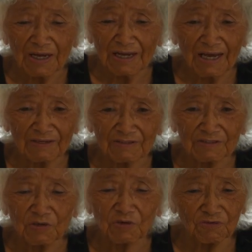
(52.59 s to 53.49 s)

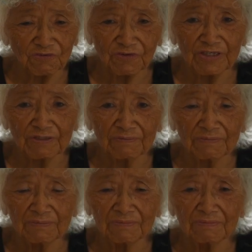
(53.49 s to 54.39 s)
had total
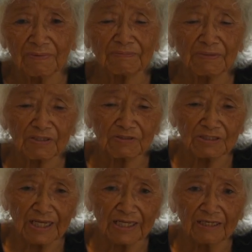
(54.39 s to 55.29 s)
freedom. My mother
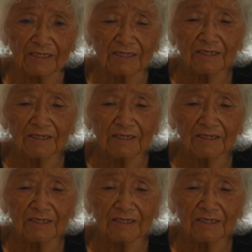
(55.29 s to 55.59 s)
said,